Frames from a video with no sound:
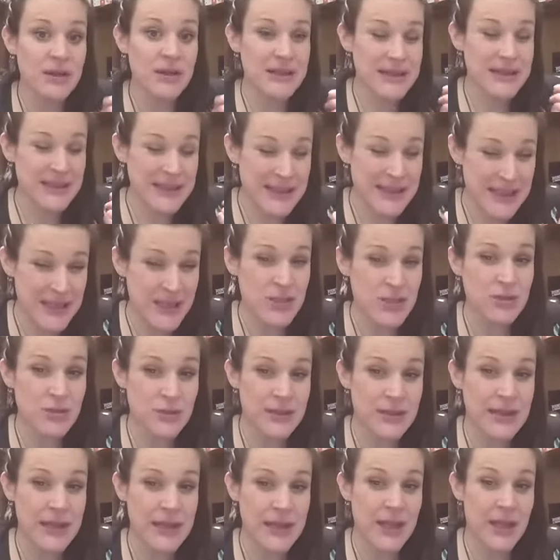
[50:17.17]

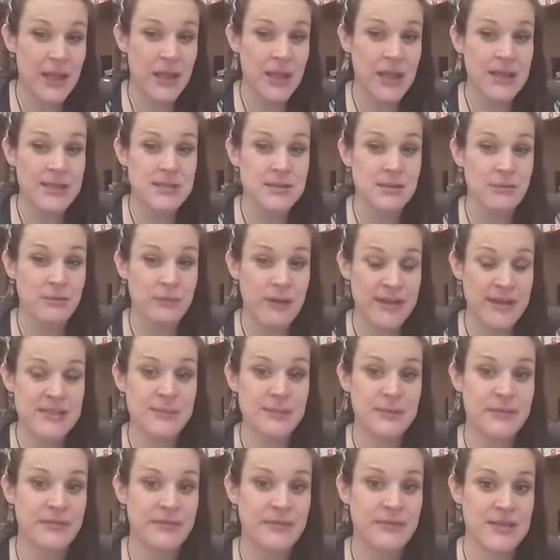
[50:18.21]
literally, it's a
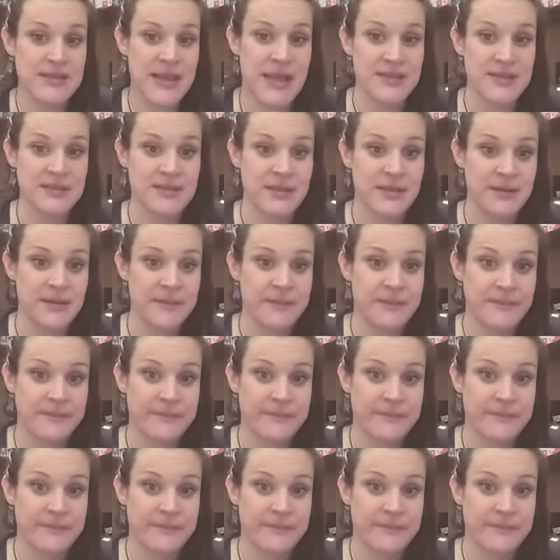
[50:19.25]
recipe for disaster.